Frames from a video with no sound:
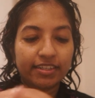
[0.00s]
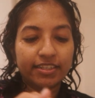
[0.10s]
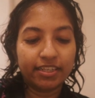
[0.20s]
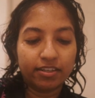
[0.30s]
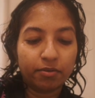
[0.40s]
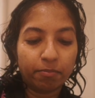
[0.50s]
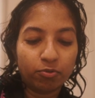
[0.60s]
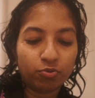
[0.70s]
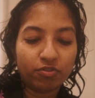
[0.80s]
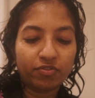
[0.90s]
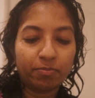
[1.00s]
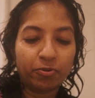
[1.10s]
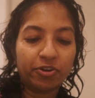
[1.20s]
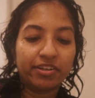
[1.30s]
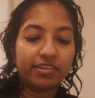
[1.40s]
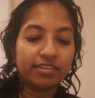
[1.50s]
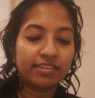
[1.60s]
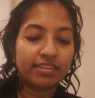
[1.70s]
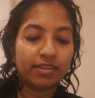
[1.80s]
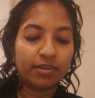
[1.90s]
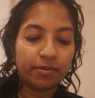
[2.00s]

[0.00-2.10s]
take both of the products